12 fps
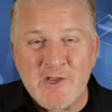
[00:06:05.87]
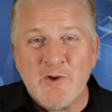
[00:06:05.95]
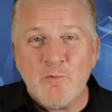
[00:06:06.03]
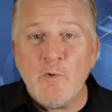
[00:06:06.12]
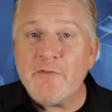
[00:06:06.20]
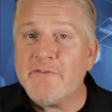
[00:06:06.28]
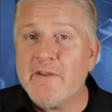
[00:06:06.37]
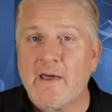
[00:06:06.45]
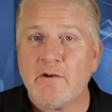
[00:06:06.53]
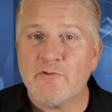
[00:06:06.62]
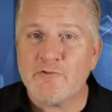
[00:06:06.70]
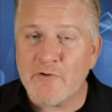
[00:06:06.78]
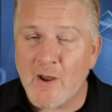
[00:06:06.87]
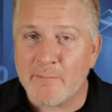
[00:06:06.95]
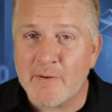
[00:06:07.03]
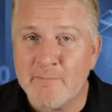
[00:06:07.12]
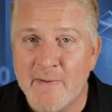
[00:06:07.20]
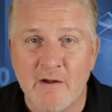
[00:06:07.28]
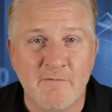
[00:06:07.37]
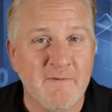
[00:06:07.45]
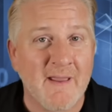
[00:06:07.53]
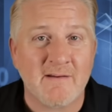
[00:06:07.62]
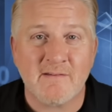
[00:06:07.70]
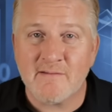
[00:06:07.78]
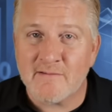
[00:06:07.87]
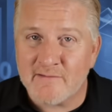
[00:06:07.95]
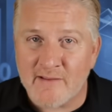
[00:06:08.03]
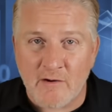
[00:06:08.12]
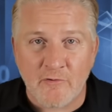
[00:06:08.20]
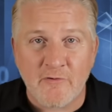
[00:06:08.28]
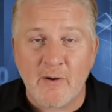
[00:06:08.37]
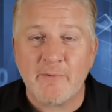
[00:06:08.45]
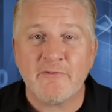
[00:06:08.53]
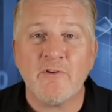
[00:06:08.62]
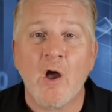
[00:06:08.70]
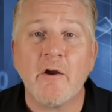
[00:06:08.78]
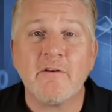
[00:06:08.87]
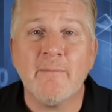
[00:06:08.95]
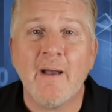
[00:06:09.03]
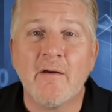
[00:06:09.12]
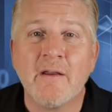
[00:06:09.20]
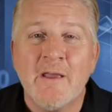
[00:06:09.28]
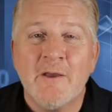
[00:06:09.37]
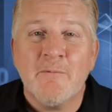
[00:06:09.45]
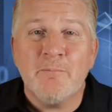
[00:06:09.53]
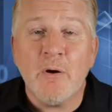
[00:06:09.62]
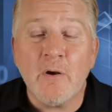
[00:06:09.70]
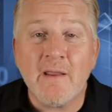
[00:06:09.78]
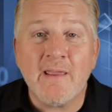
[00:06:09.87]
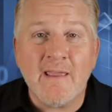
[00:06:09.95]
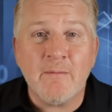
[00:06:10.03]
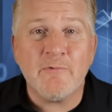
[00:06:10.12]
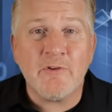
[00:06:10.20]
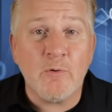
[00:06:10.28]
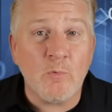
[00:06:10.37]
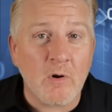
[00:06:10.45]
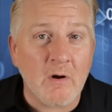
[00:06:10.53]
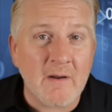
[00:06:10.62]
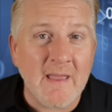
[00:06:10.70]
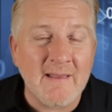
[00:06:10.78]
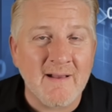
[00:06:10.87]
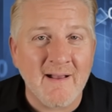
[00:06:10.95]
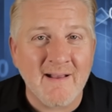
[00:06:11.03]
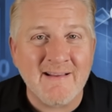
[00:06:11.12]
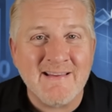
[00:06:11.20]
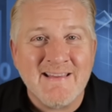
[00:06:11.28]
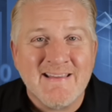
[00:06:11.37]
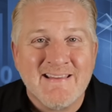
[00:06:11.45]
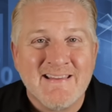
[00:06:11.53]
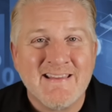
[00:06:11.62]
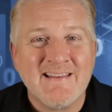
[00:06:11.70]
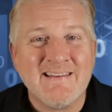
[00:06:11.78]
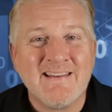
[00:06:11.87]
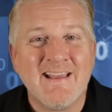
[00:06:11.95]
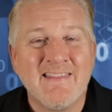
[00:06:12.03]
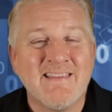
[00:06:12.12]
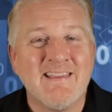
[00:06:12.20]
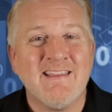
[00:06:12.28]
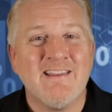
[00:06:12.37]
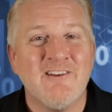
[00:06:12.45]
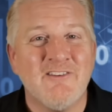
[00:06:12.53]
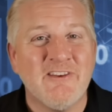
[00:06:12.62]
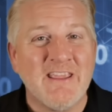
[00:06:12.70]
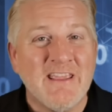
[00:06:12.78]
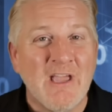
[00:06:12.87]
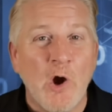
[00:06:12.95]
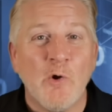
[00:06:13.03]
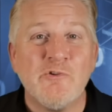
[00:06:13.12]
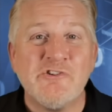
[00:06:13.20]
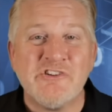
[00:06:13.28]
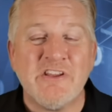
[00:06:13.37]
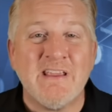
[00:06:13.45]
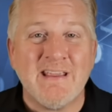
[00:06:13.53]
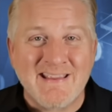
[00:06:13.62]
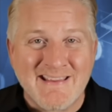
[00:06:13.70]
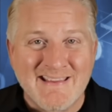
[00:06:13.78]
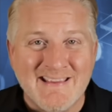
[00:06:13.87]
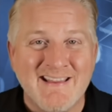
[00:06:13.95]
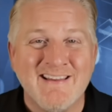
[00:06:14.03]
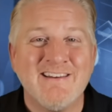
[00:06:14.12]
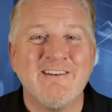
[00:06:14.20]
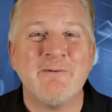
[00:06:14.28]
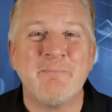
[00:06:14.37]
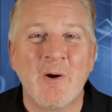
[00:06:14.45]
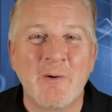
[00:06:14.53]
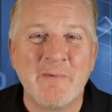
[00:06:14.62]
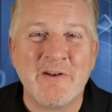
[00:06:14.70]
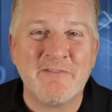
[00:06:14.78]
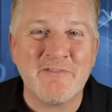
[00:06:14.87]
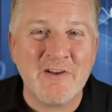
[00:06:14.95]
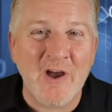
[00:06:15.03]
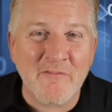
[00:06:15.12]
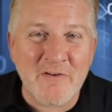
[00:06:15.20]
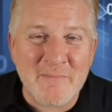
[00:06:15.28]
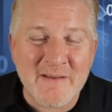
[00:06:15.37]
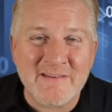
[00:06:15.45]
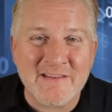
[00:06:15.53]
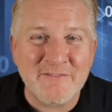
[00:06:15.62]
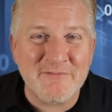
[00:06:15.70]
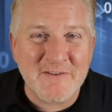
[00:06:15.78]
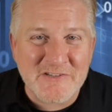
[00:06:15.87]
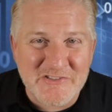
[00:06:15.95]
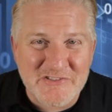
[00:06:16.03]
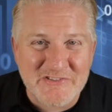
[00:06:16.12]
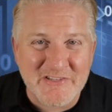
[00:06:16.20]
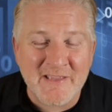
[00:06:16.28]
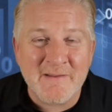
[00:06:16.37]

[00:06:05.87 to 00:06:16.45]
with Donald Trump. Matter of fact, Donald Trump has talked about putting him to work uh, in the DOGE, Department of Government Efficiency,